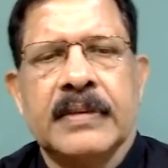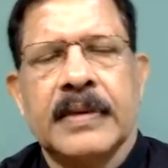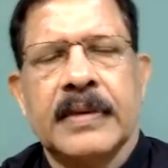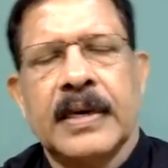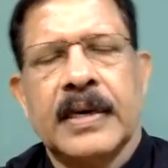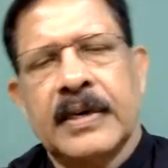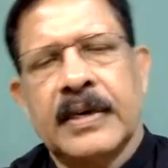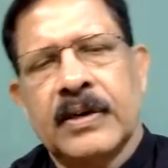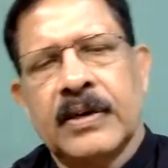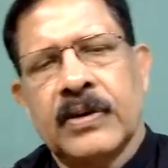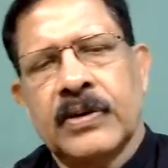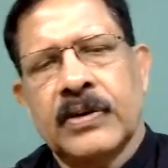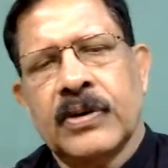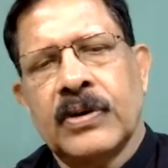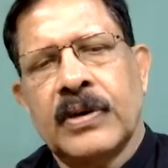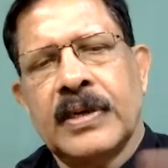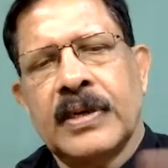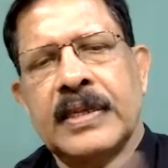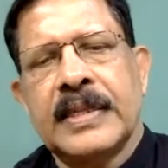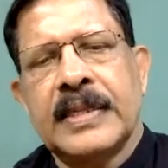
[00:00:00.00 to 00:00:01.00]
Not
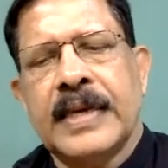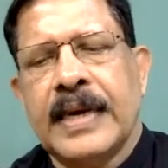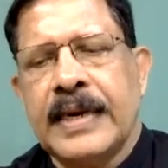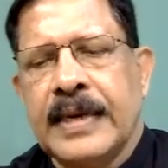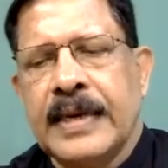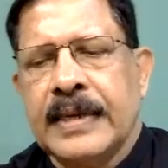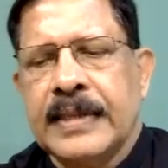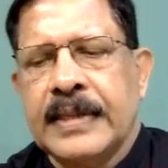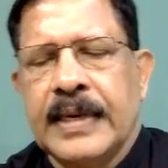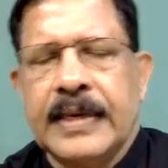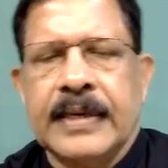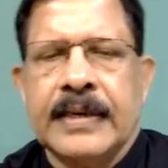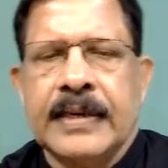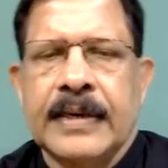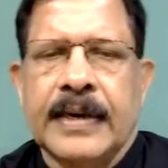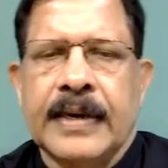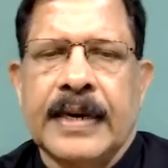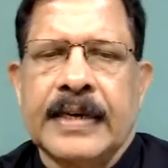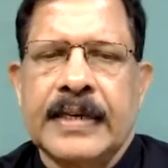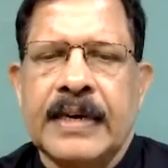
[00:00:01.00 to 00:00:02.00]
only that, a
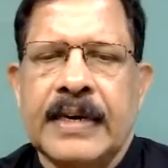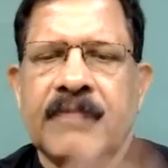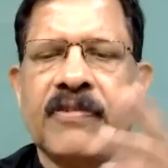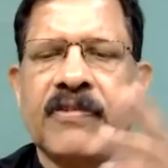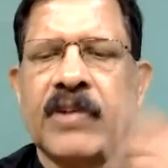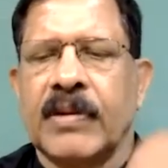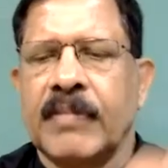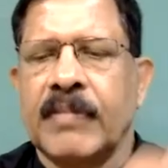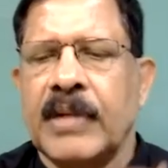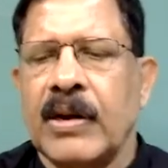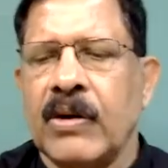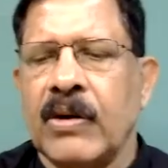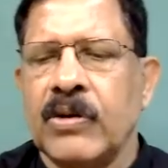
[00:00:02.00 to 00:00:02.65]
reduction formula